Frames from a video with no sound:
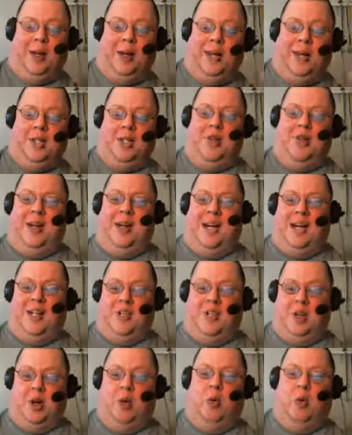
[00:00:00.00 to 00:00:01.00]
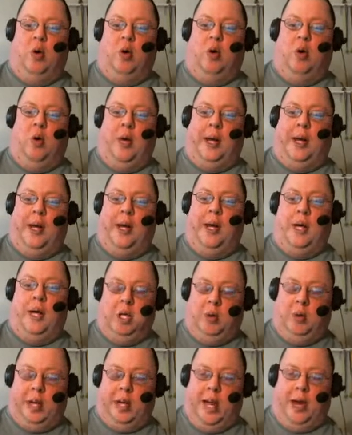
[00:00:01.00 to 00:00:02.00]
gonna let you guys know real quick.
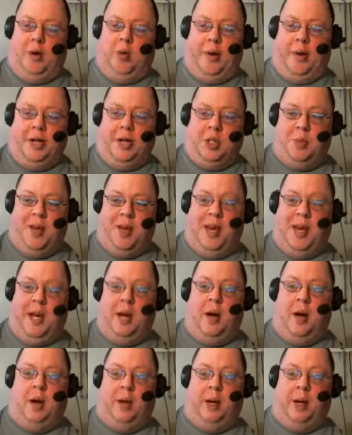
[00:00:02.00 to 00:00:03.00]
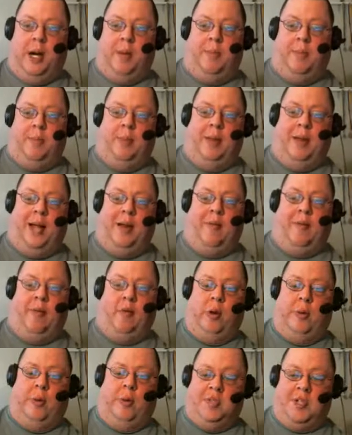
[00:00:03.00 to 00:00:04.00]
You can reach me on a couple of
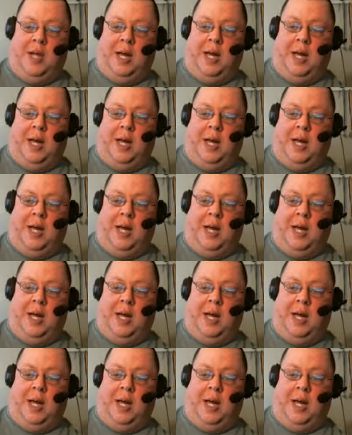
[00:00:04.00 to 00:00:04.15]
platforms.